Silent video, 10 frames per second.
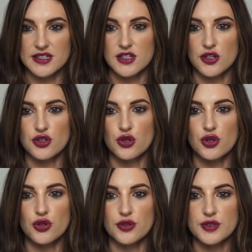So
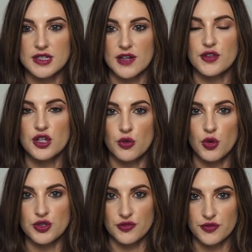your stuff that you
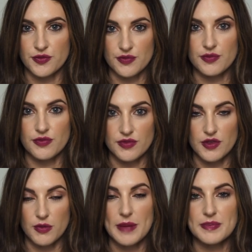order from the
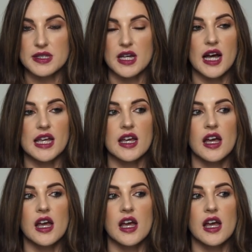website